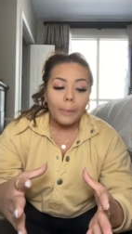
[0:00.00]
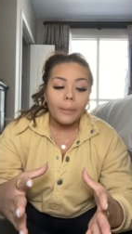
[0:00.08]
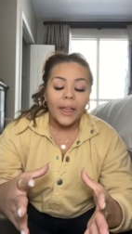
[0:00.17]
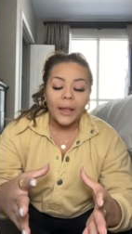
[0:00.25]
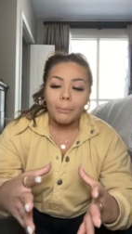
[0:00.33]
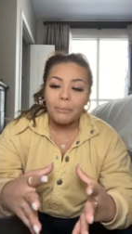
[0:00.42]

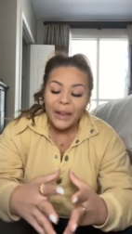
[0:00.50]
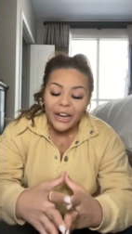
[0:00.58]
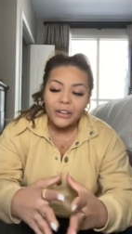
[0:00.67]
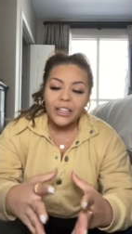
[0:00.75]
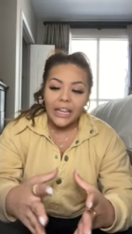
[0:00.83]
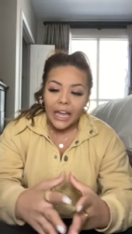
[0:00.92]
like
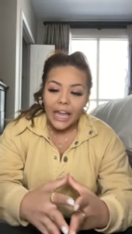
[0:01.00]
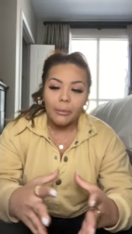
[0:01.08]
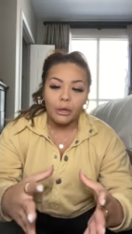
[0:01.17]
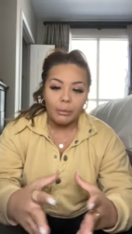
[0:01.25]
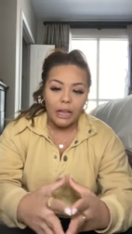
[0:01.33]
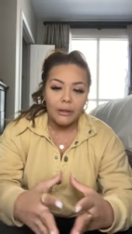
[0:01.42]
barely
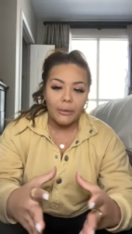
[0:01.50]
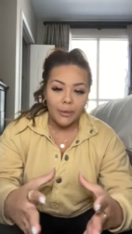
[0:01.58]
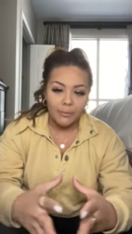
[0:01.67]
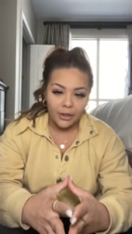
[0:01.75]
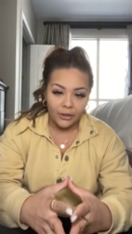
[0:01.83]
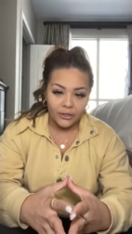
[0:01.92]
able to pay my
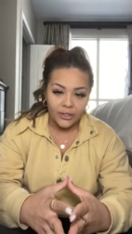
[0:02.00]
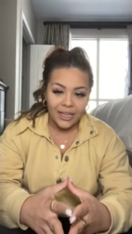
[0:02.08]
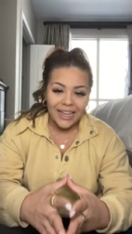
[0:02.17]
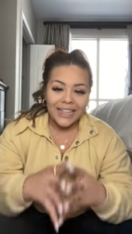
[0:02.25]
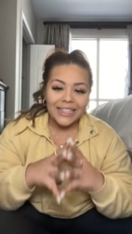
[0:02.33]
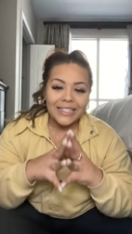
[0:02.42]
bills,
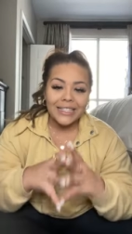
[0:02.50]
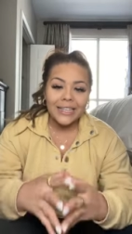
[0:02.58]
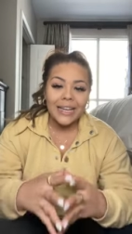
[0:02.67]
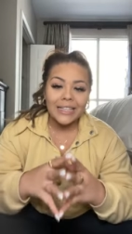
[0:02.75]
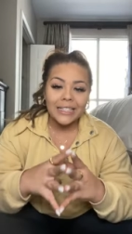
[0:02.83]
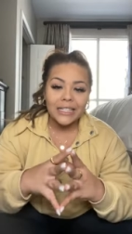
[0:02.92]

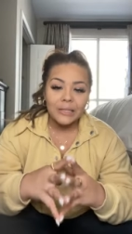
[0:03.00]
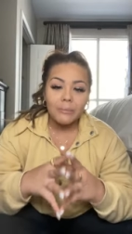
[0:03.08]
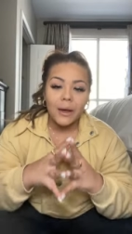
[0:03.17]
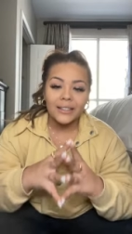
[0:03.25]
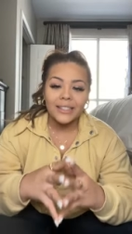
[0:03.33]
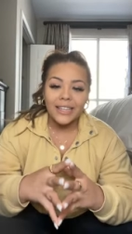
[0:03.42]
six
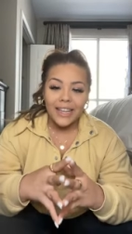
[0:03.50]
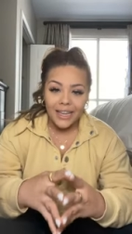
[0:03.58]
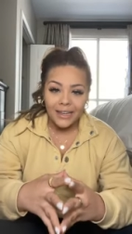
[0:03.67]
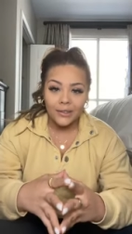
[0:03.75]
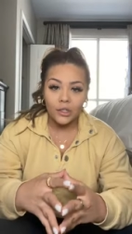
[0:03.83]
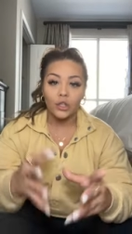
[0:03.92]
months
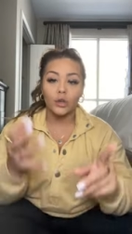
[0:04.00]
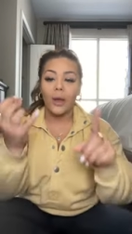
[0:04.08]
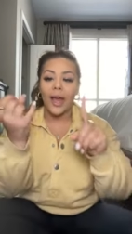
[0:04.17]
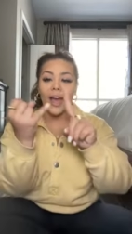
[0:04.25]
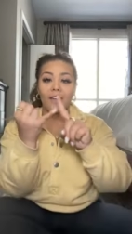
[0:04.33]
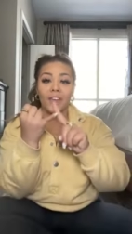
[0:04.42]
into
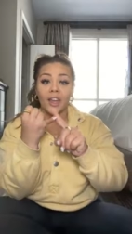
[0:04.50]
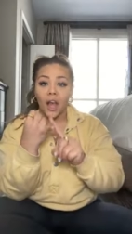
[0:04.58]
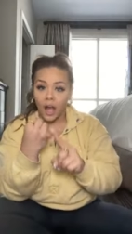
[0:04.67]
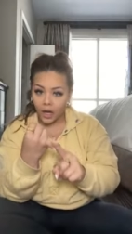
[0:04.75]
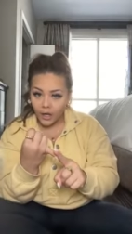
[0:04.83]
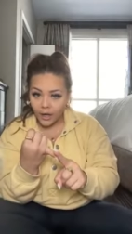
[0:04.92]
having
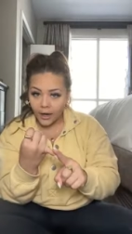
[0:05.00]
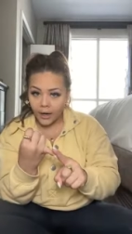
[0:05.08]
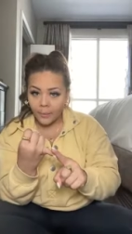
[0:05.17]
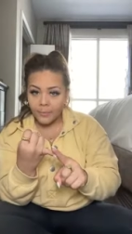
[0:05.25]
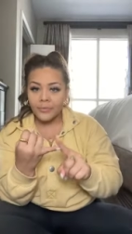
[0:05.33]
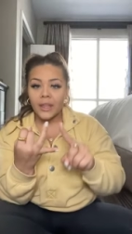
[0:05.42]

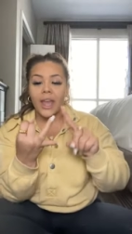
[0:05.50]
hunger